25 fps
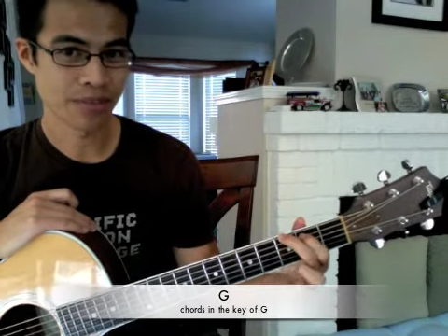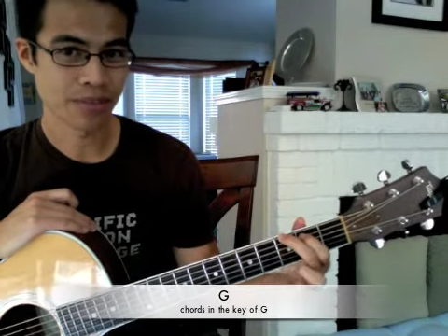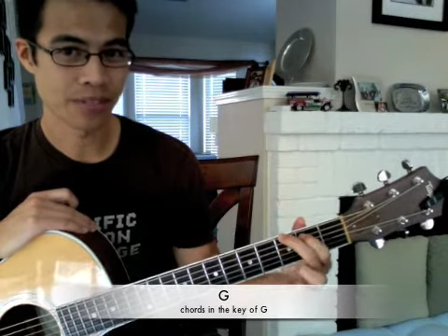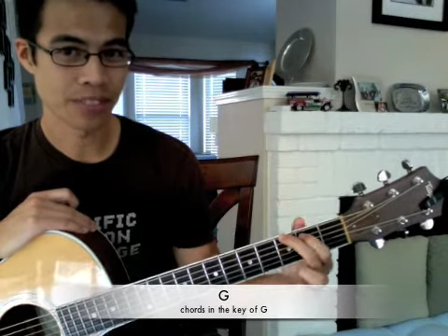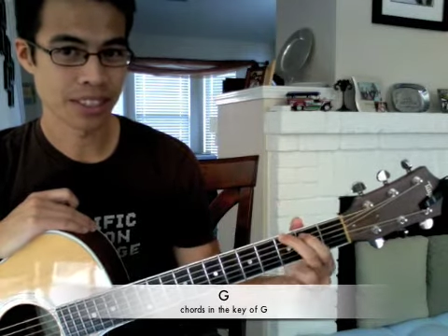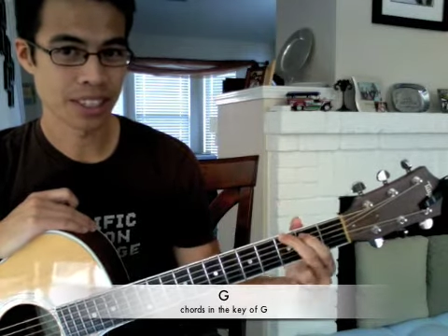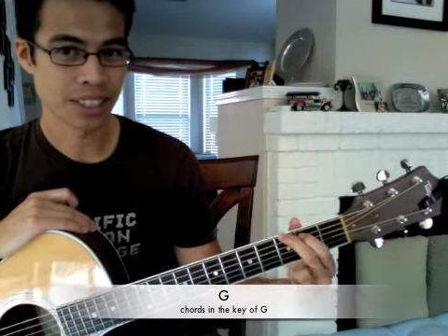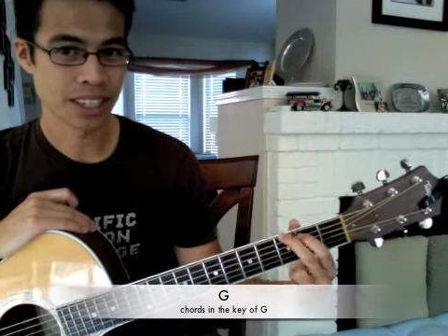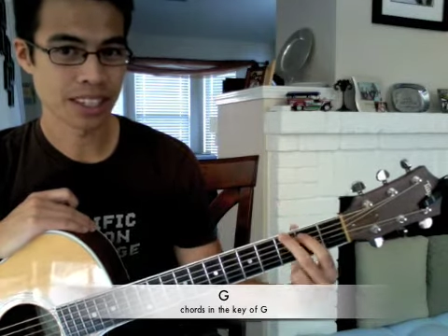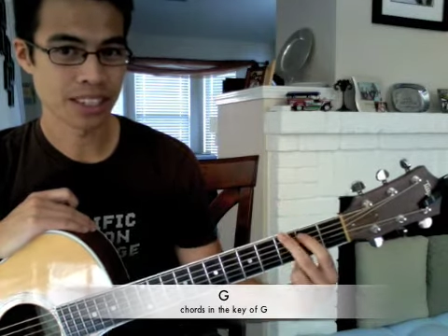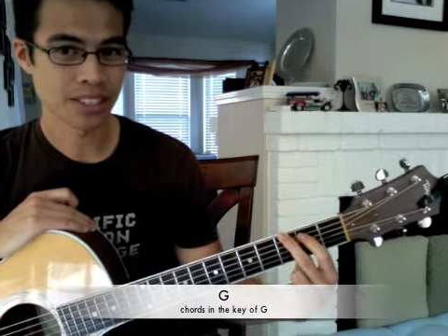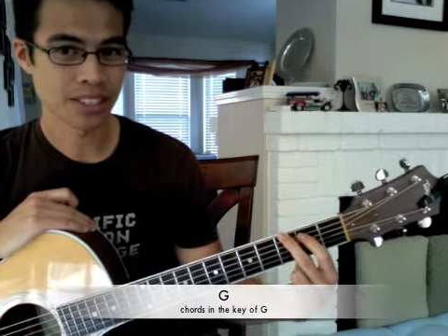
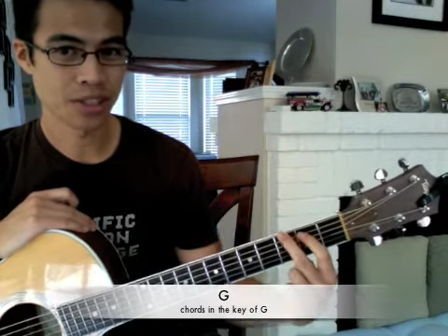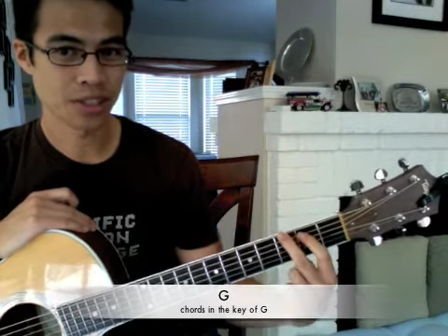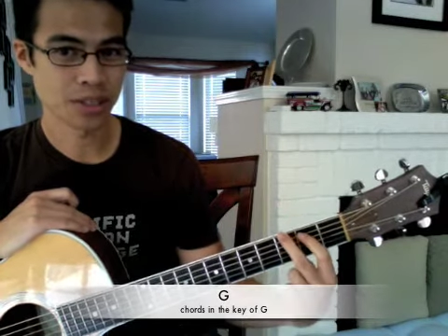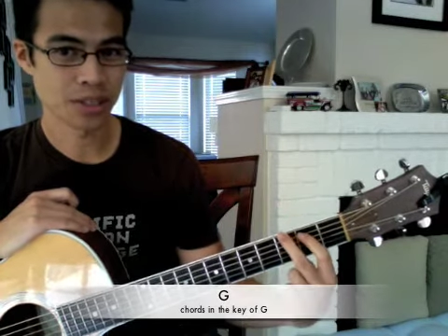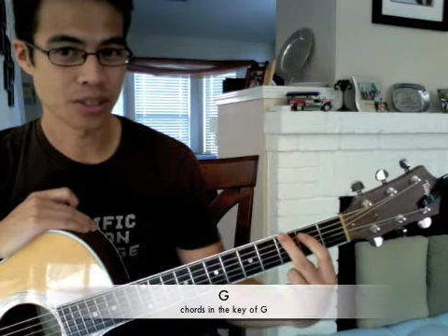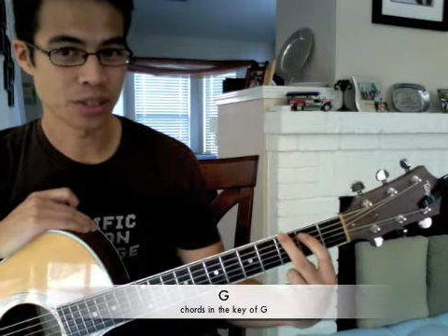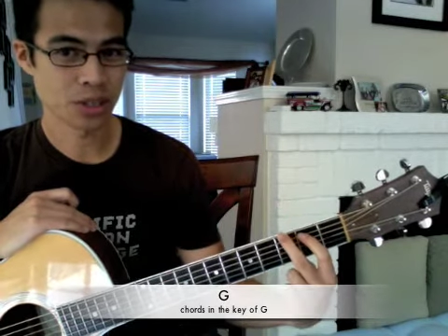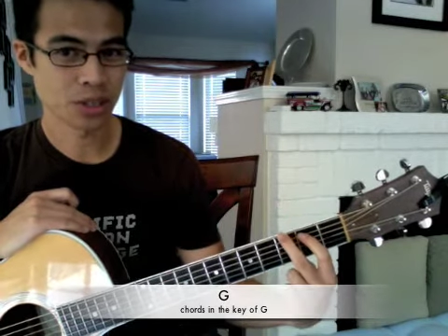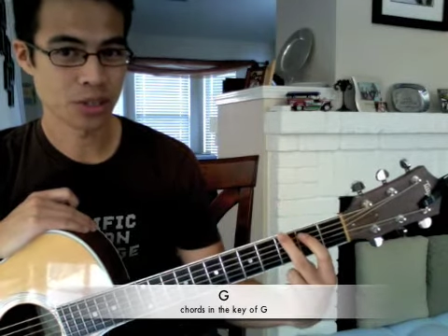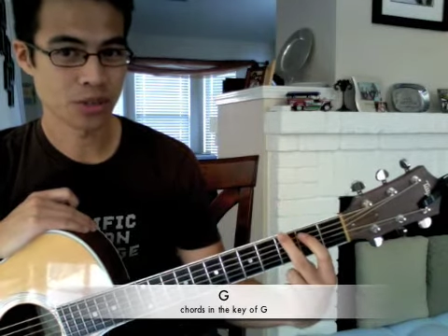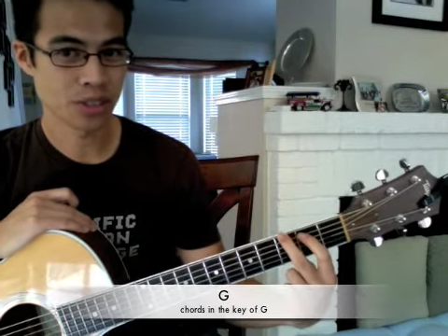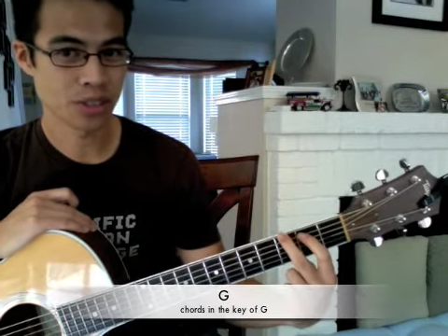Okay, so
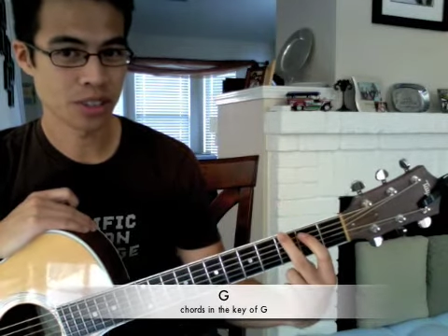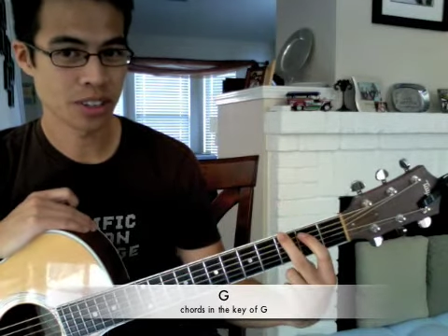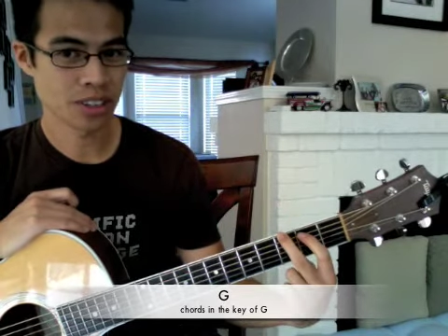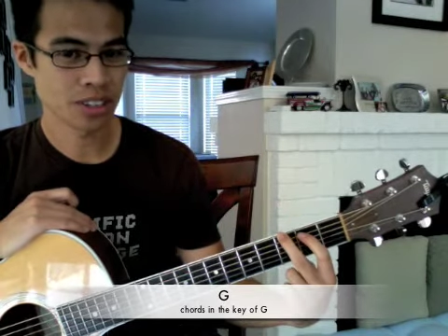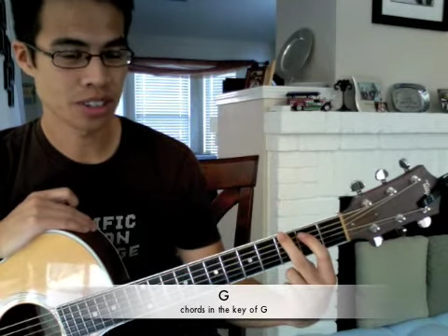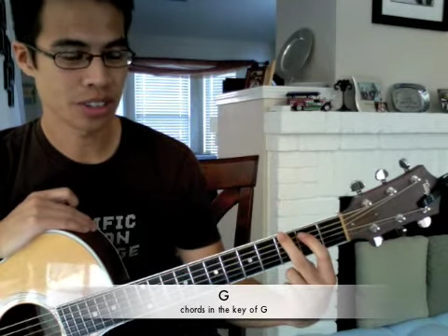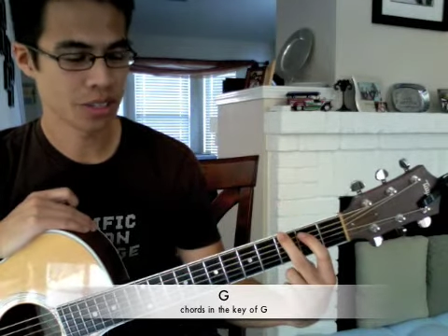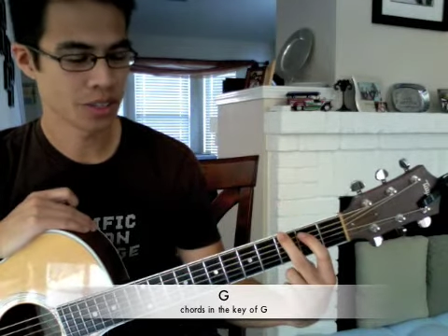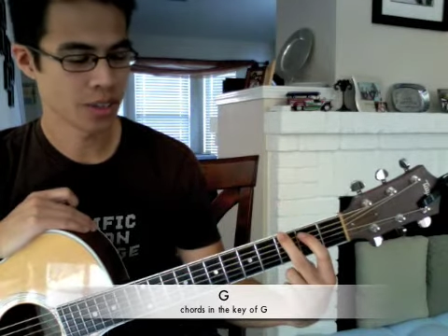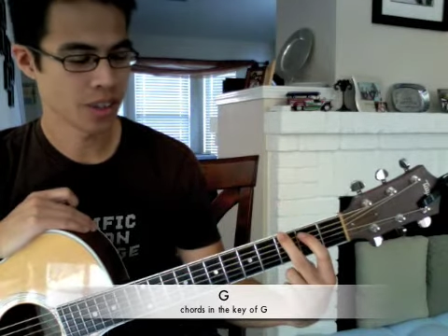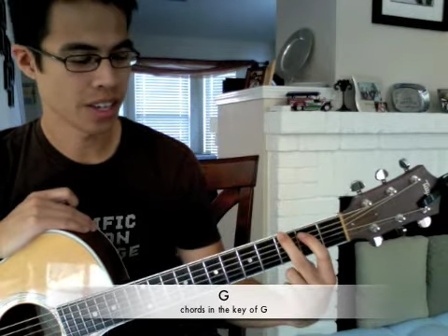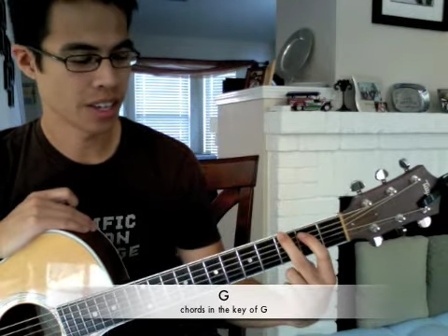those are your first
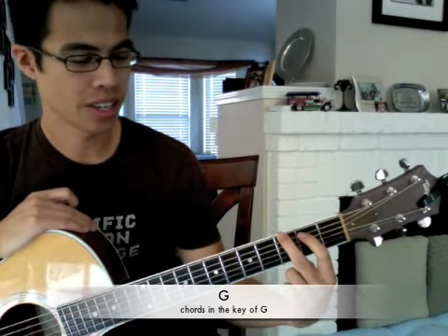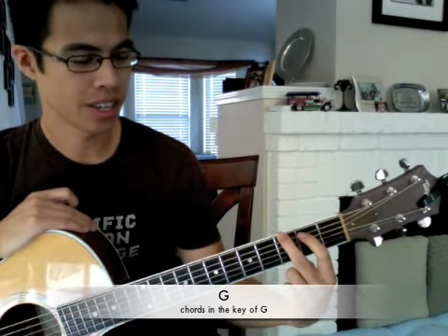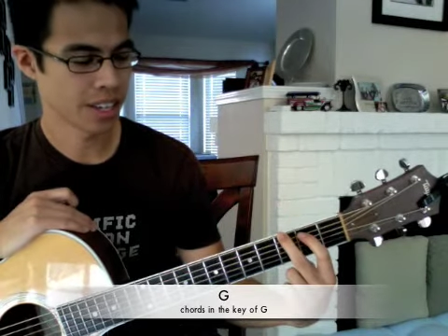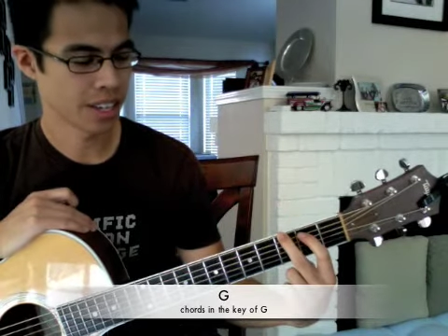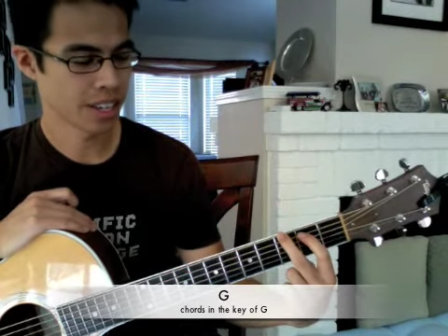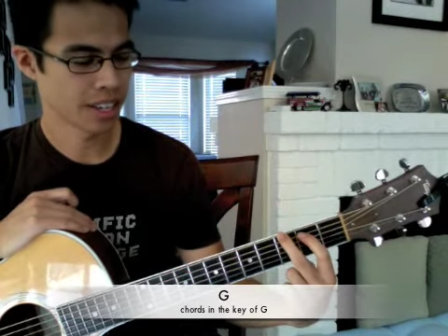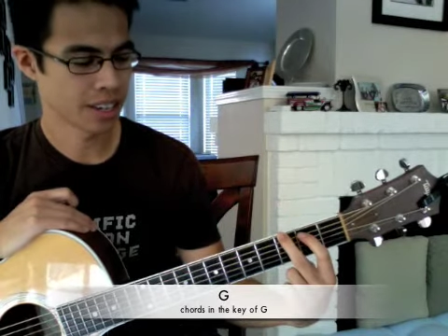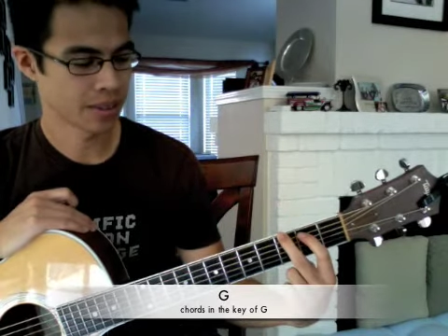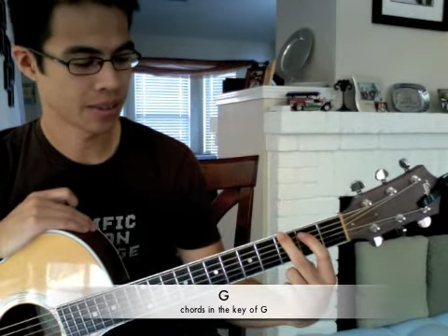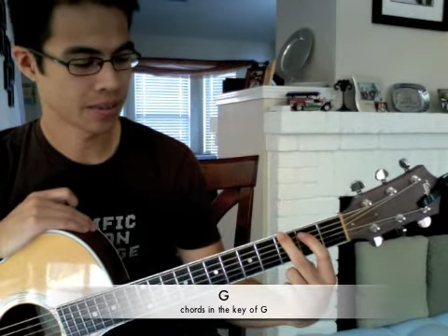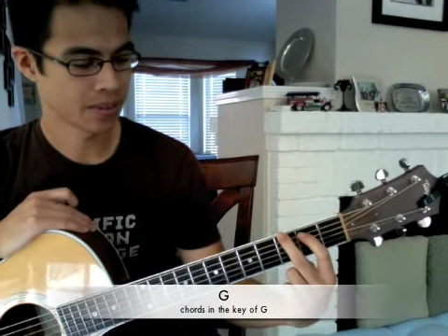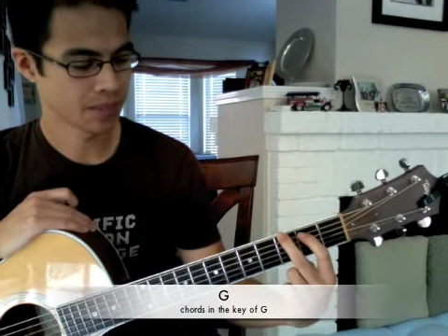two right there.